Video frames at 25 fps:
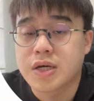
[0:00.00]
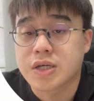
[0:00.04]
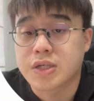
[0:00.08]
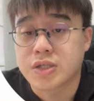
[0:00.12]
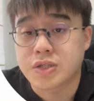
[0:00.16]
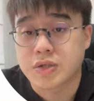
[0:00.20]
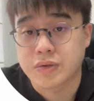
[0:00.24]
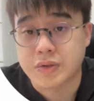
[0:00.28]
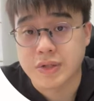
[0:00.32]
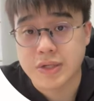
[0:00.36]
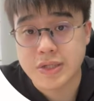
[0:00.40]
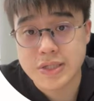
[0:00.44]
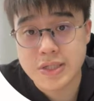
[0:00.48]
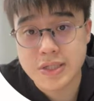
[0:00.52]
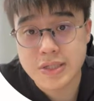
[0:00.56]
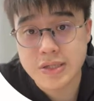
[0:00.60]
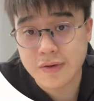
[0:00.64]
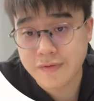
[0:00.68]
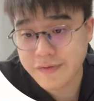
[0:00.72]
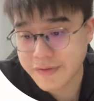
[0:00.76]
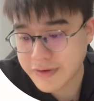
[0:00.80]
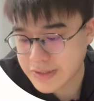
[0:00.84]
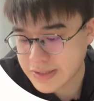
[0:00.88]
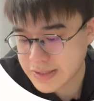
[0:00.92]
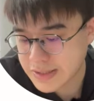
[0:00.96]
so this is
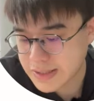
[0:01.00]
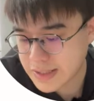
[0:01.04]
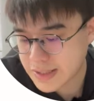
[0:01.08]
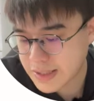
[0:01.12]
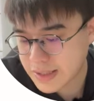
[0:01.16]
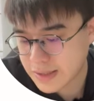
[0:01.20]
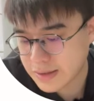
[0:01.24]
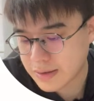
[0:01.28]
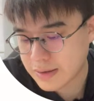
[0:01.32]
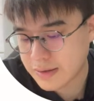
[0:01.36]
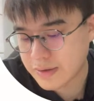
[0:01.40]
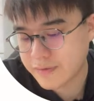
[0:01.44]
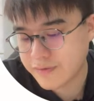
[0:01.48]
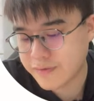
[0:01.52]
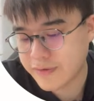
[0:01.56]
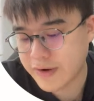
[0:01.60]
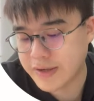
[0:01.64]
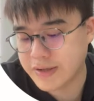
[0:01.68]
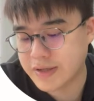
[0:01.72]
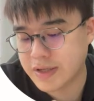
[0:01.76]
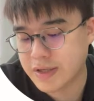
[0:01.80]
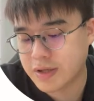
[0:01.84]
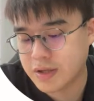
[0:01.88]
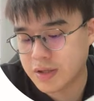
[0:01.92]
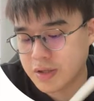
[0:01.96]
the first thing,
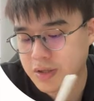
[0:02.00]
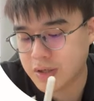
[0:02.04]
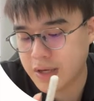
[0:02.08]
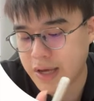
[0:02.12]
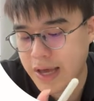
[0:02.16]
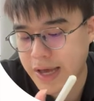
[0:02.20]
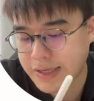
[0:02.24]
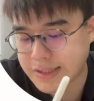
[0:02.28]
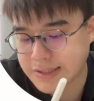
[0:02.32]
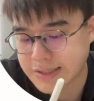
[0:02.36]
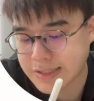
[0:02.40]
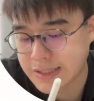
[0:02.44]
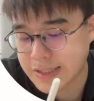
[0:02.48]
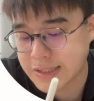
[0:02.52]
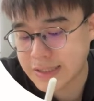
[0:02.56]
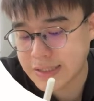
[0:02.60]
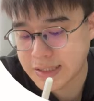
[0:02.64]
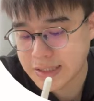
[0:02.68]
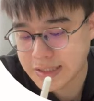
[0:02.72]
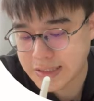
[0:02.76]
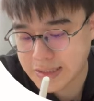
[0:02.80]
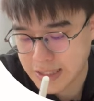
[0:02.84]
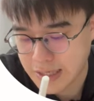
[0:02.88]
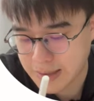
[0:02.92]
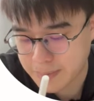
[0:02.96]
finding the
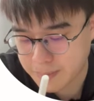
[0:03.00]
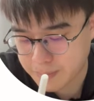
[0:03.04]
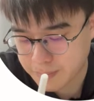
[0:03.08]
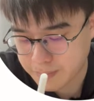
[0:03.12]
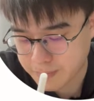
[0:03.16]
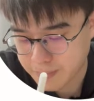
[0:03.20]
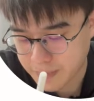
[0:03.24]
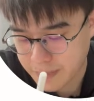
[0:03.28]
x-intercept.